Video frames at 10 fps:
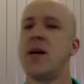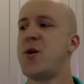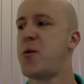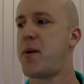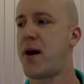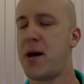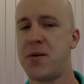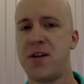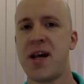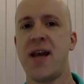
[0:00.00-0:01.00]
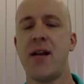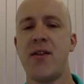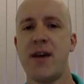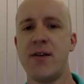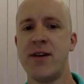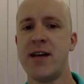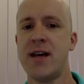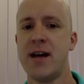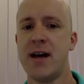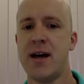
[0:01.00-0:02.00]
and you apply a particular theory,
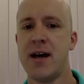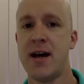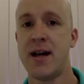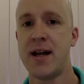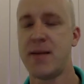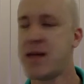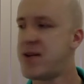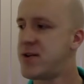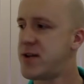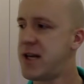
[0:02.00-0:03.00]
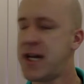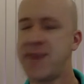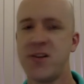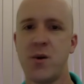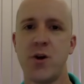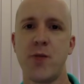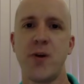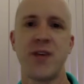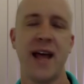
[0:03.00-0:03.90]
and it means it leaves you with almost